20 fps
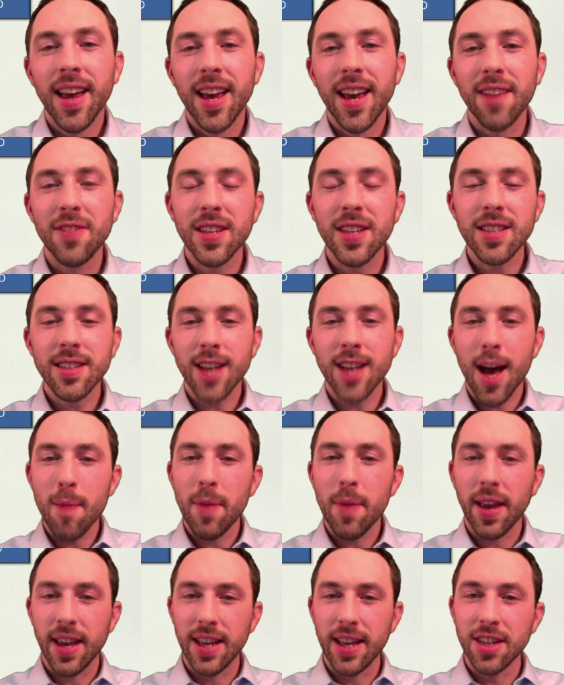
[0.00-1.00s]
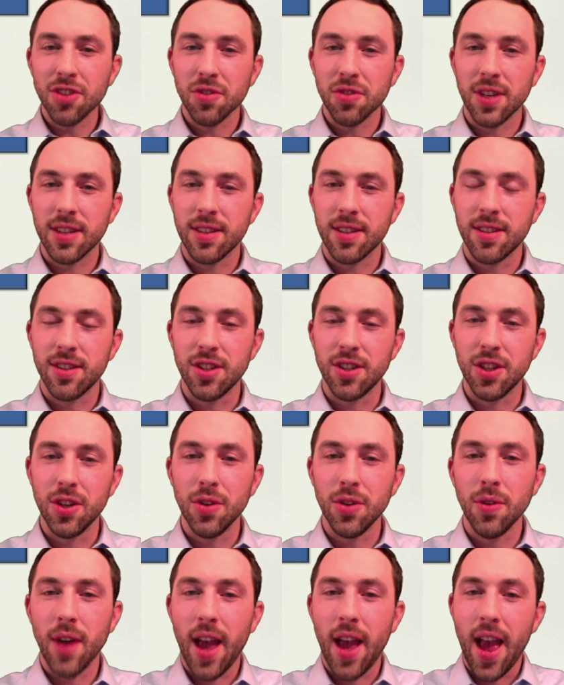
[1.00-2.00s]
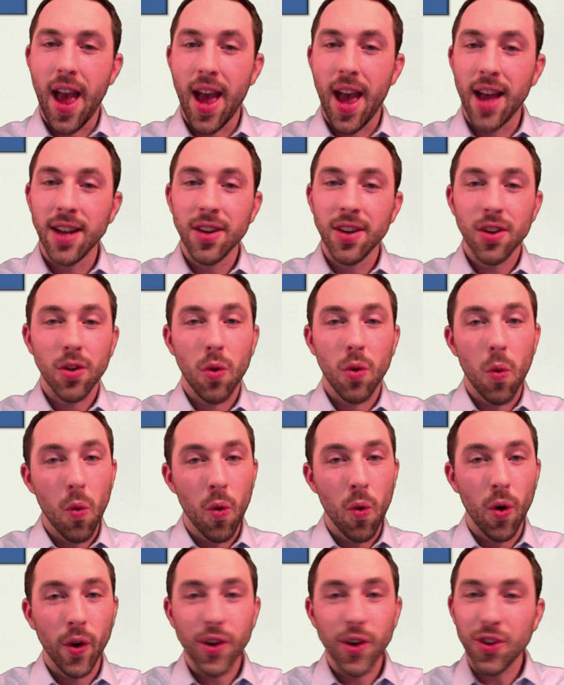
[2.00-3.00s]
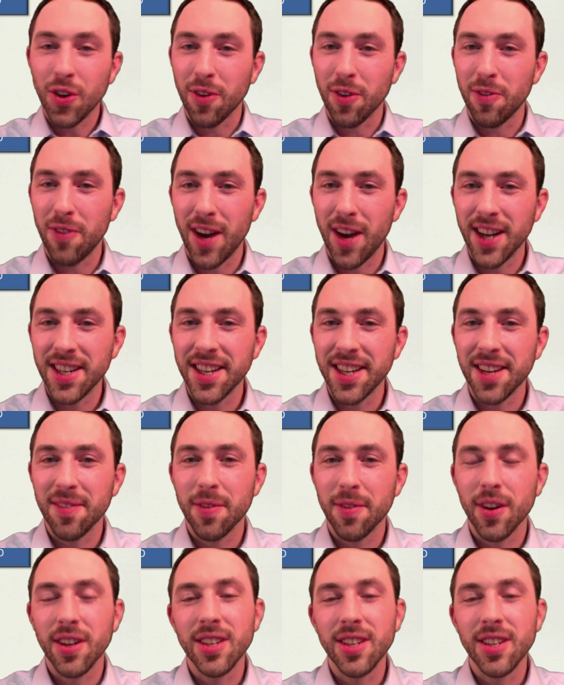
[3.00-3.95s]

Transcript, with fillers: If this topic interests you and/or you're finding it very